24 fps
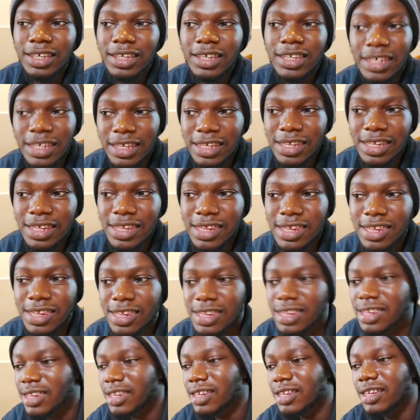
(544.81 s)

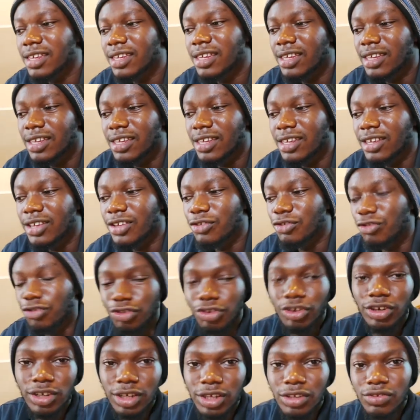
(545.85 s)
his
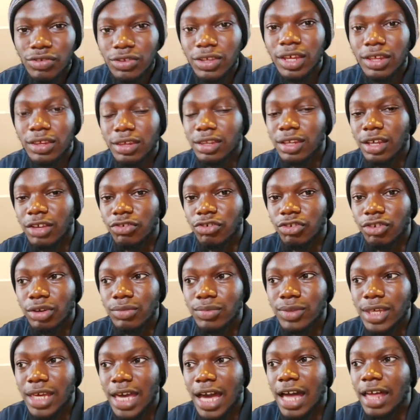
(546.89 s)
journey to getting that
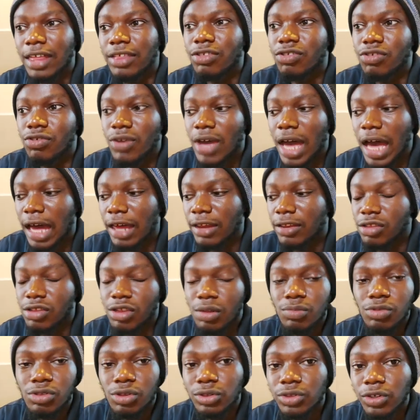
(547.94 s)
job, he had to had
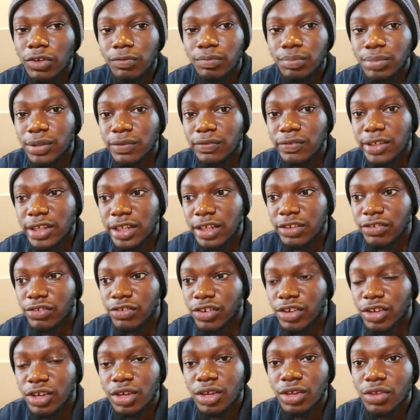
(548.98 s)
some sort of
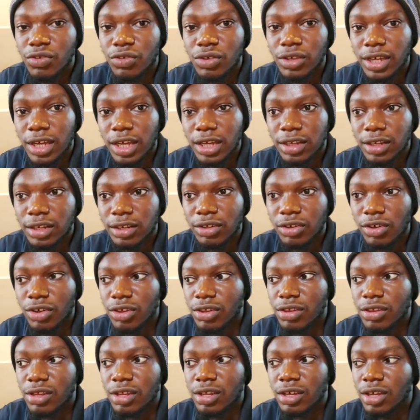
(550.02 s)
privilege to get it.
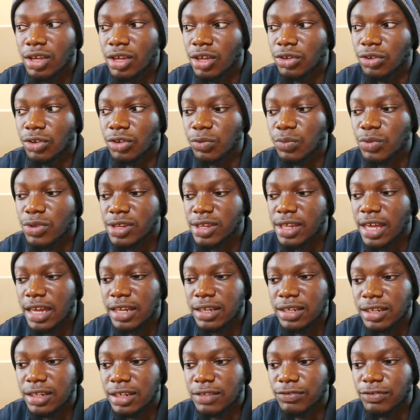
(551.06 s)
Because
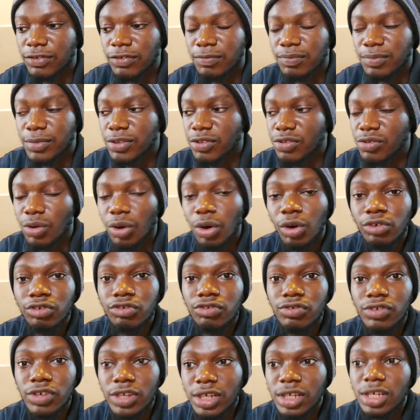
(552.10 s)
notwithstanding, if you've been to all
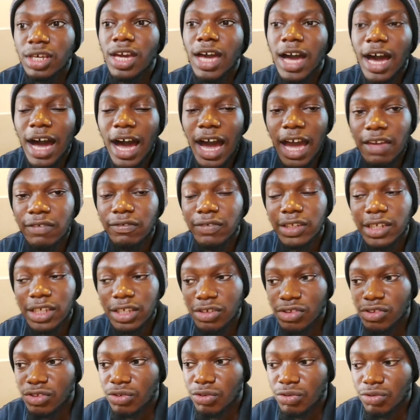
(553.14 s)
three Ivy
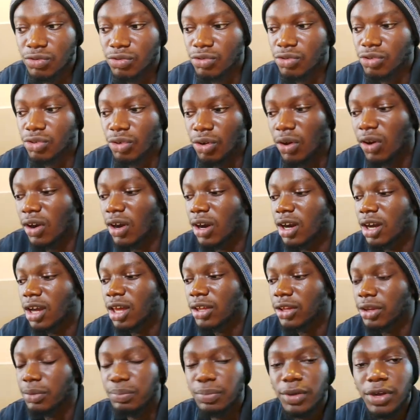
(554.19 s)
League schools or
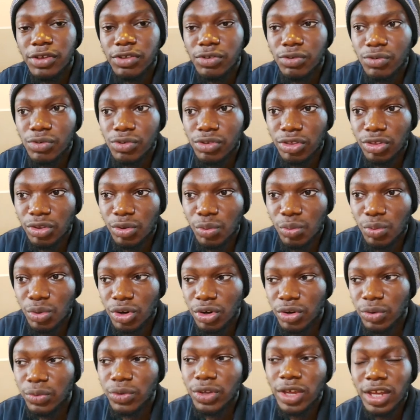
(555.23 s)
the best schools in the
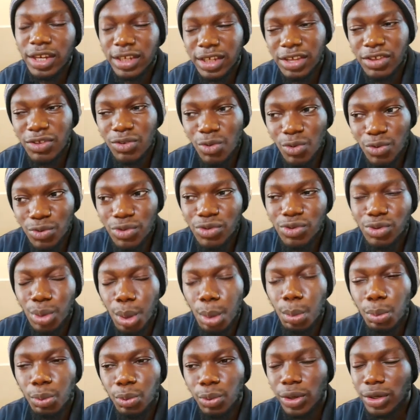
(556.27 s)
world, there's also
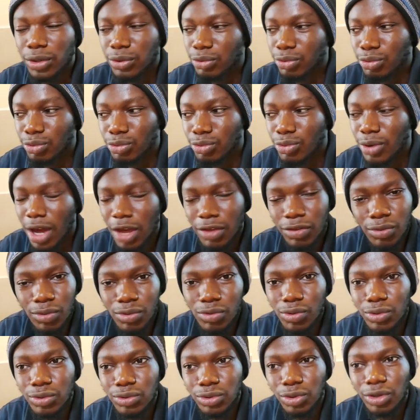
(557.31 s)
someone who has
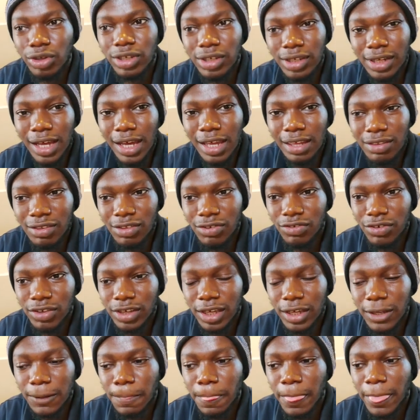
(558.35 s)
also done that. You
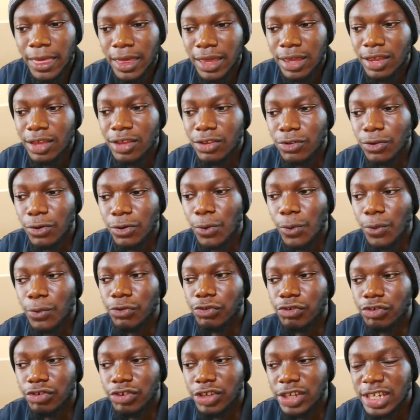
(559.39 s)
get so
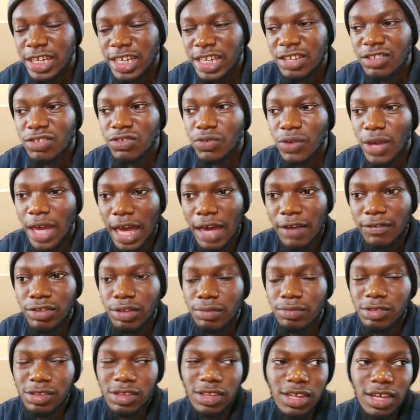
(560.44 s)
you need to have
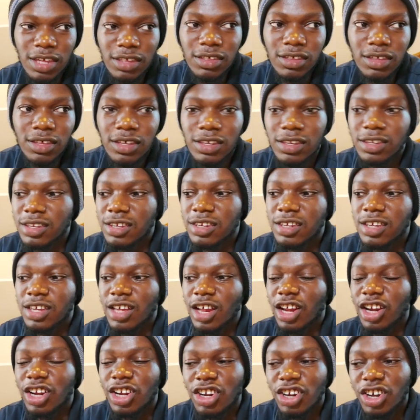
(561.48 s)
some certain
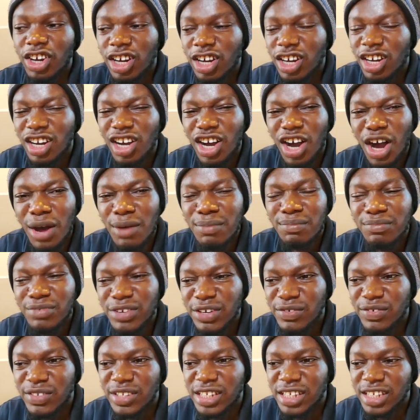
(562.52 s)
luck on
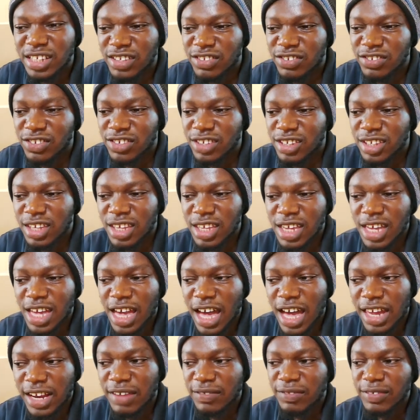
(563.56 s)
privilege,
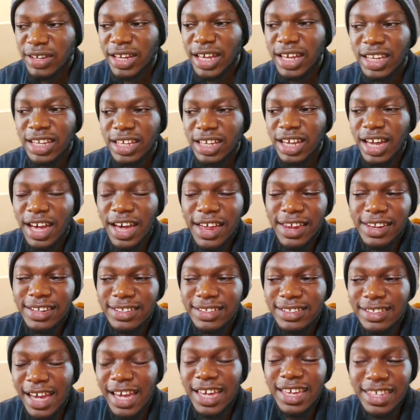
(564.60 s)
and I feel like
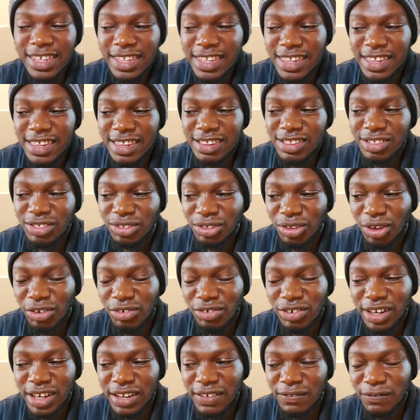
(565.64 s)
that is not
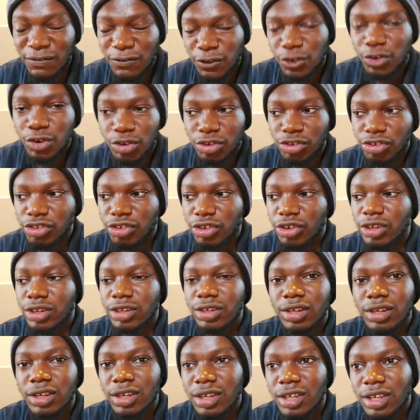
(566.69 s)
really focused
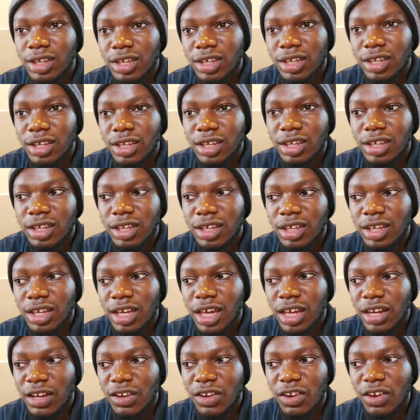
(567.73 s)
on.
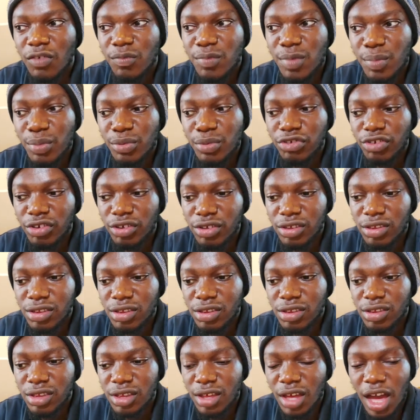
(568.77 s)
And a lot of people
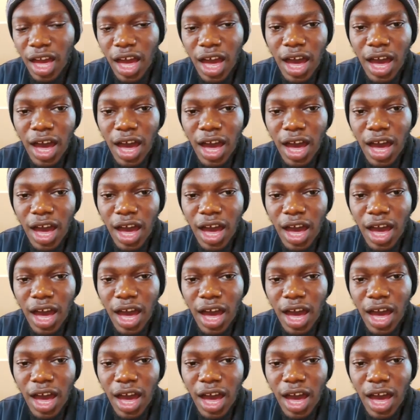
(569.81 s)
just